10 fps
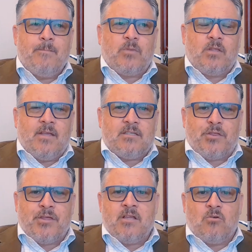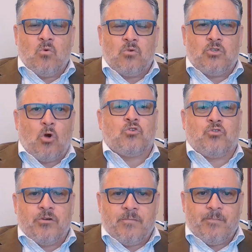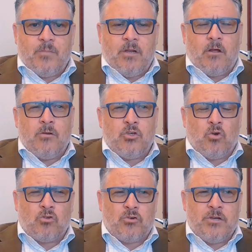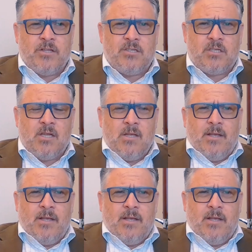There's a thing called doctrine, and doctrine is